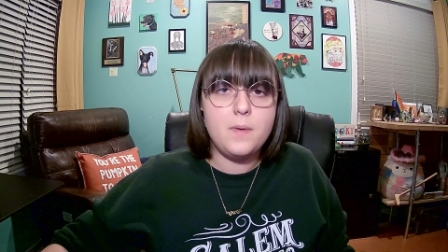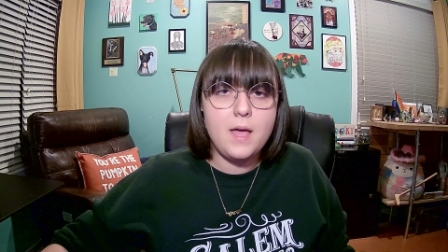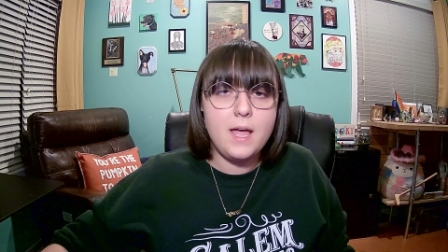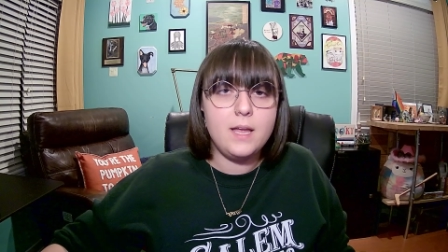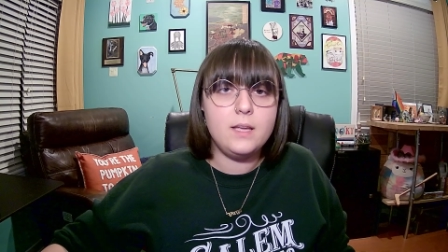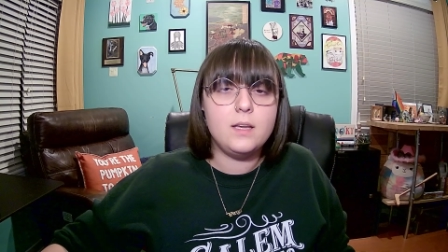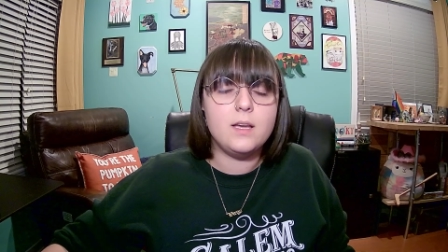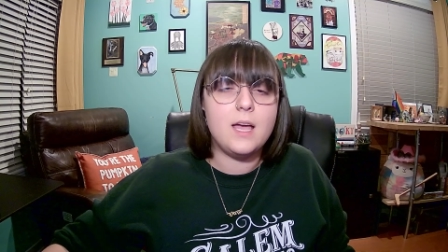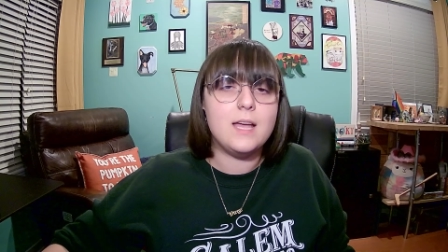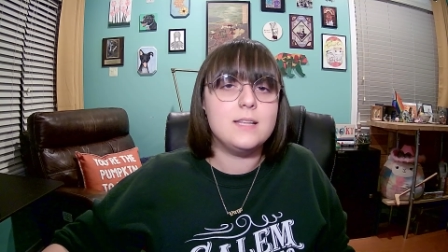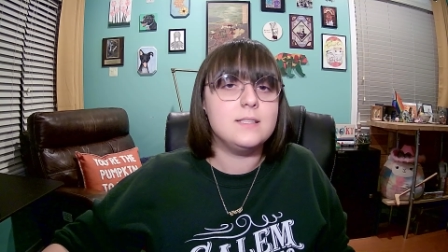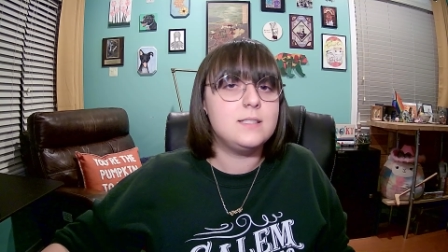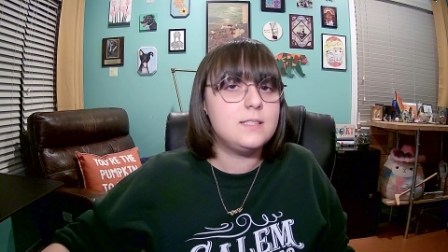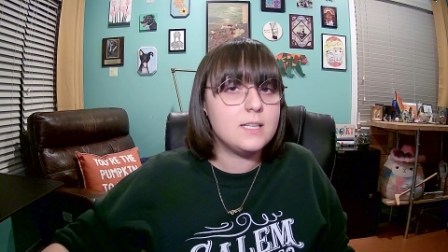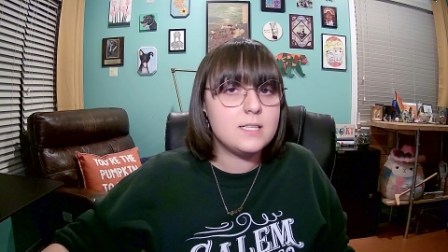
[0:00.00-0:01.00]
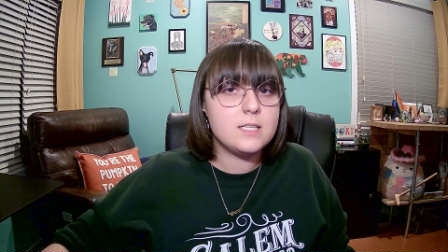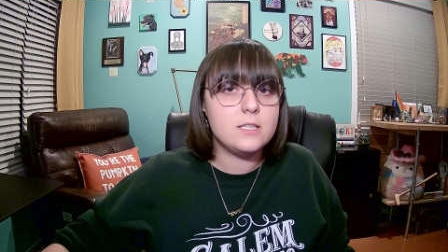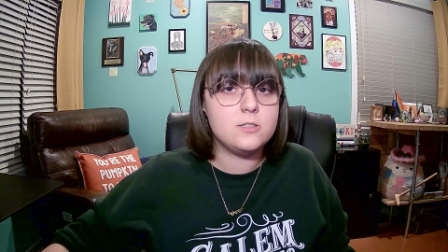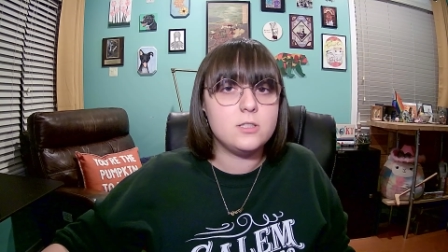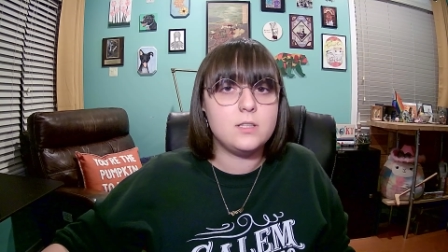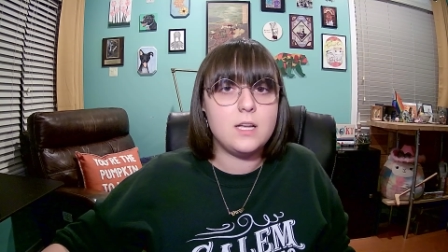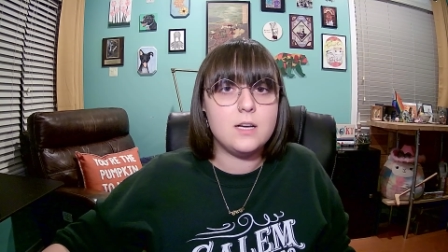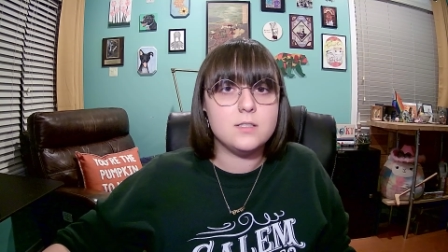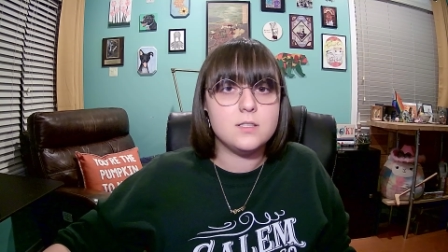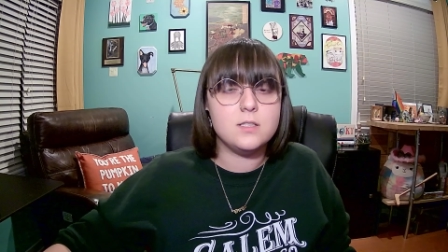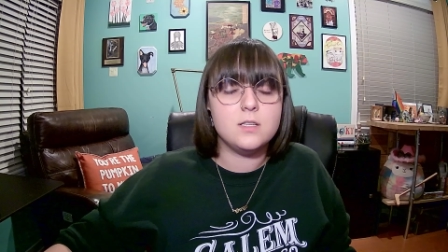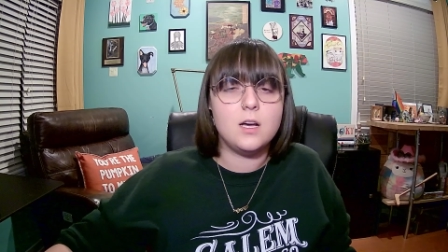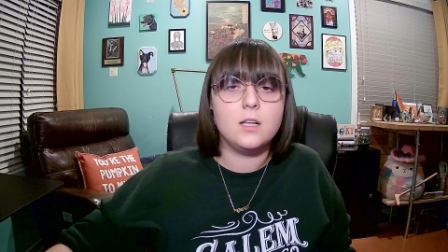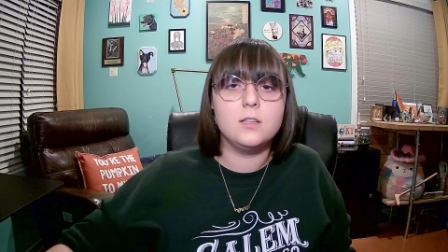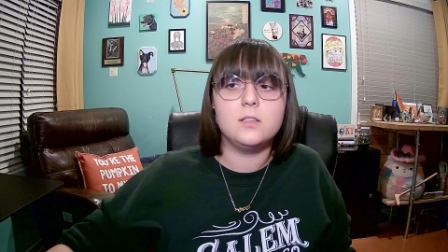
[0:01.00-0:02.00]
bank and six hundred thousand
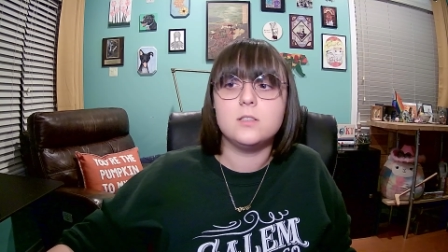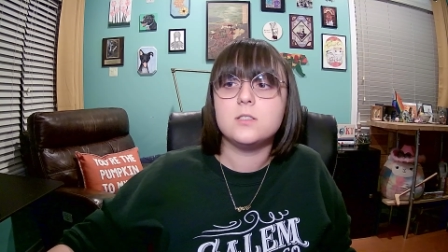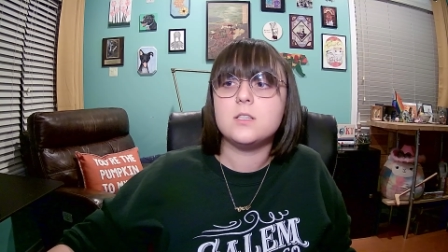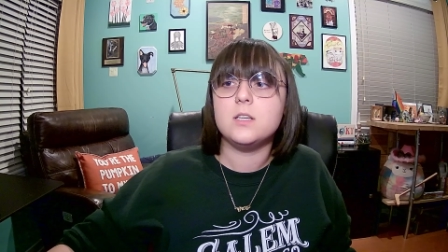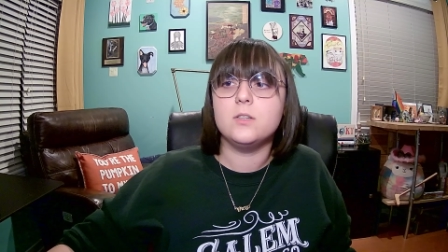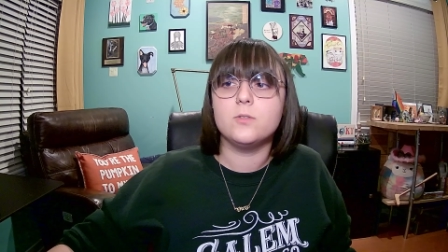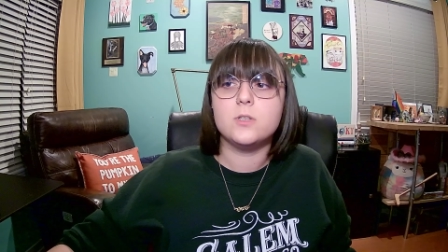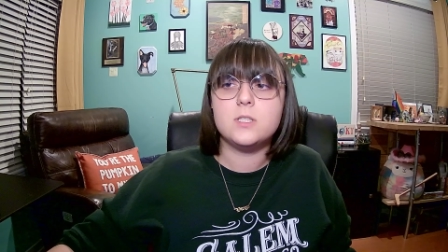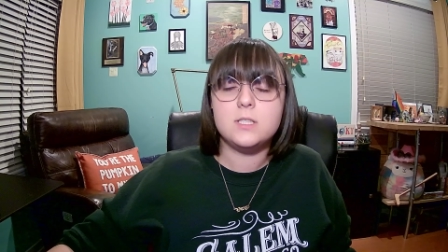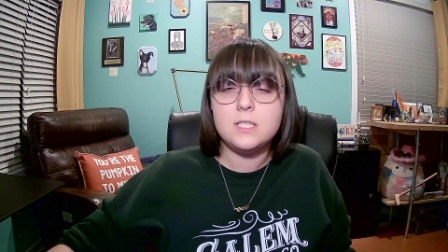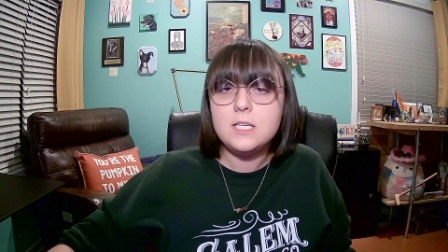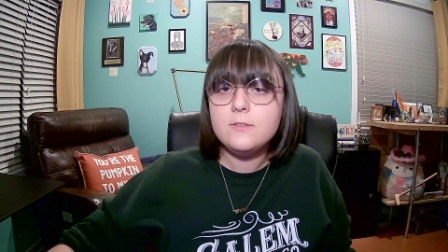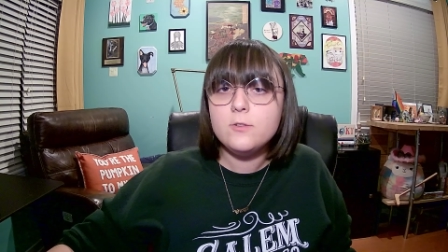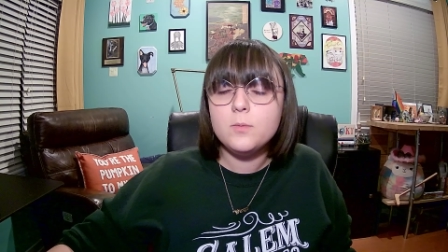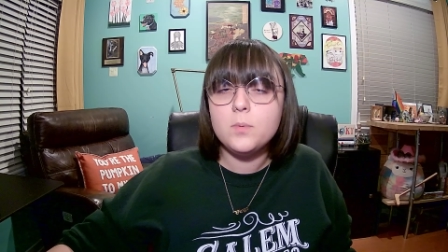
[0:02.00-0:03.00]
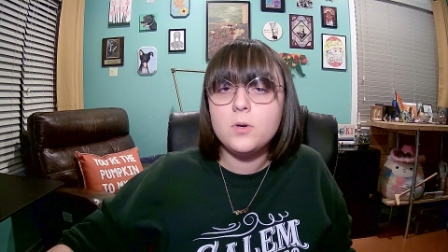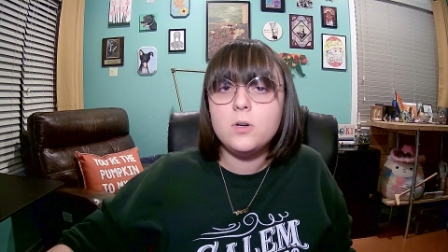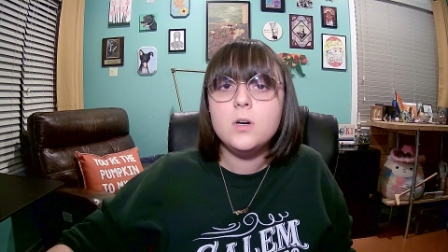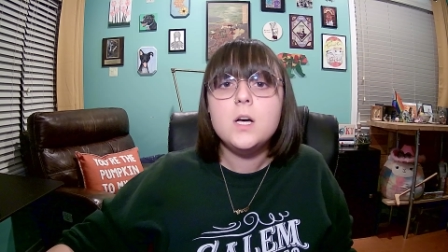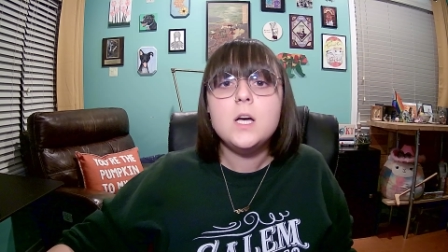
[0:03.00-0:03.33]
dollars in receivable.